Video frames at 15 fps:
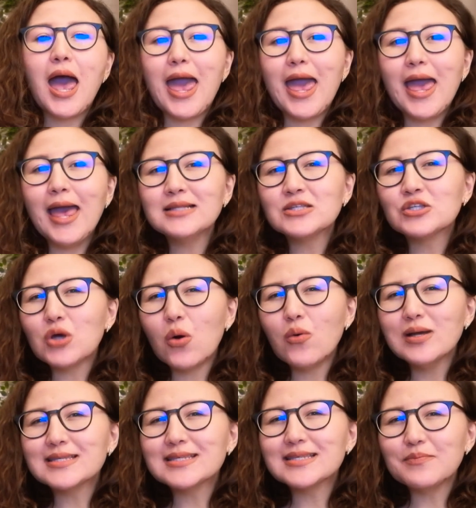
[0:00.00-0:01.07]
And so
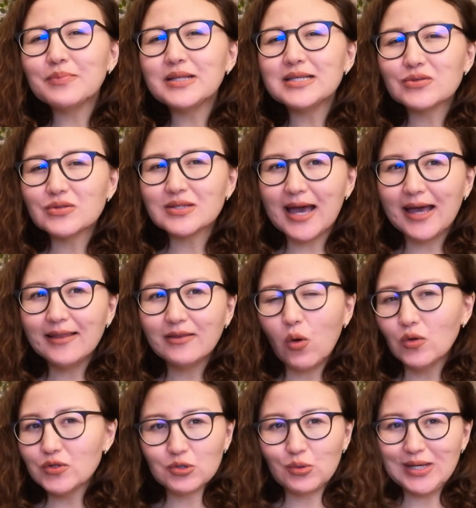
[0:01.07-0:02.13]
is Simply Suzette,
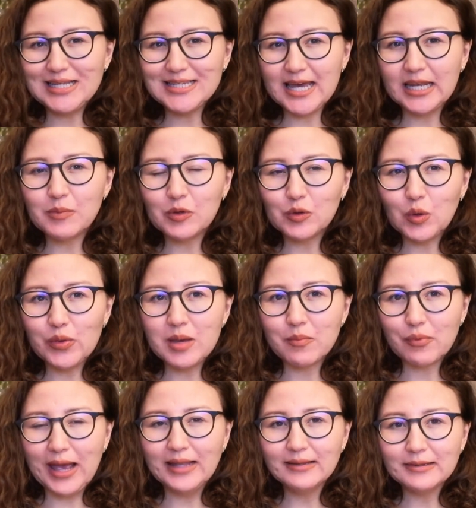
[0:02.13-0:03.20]
also a denim clothing
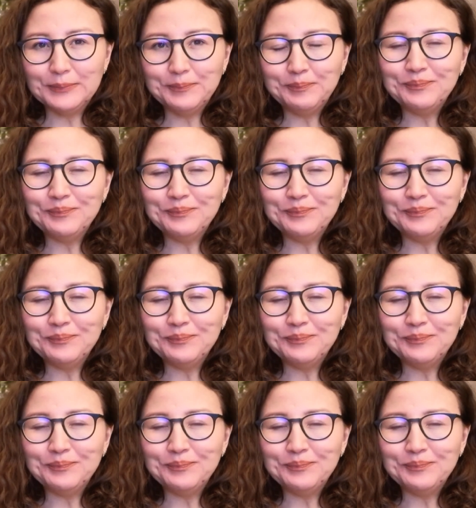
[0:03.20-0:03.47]
brand.